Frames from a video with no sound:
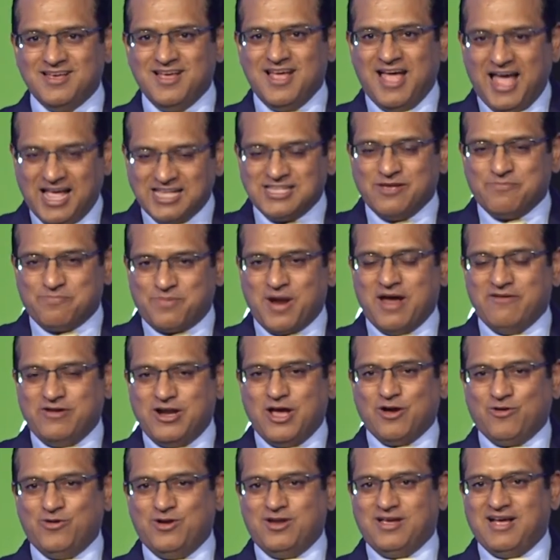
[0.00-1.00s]
As a private
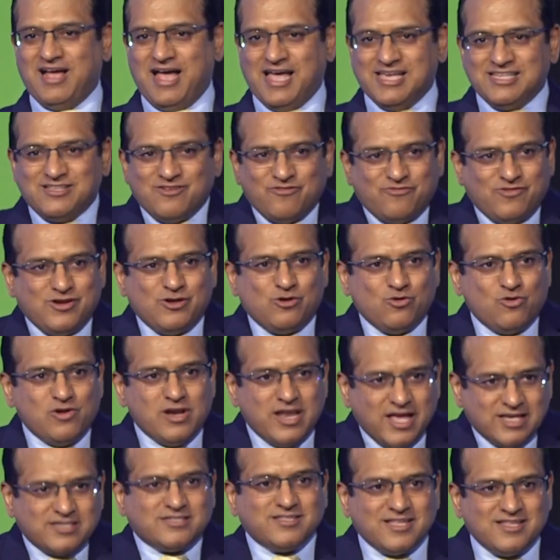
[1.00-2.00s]
equity guys, if we do
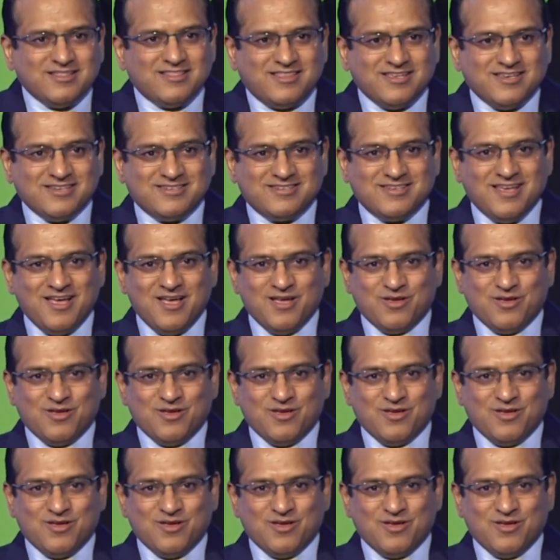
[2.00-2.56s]
less than this,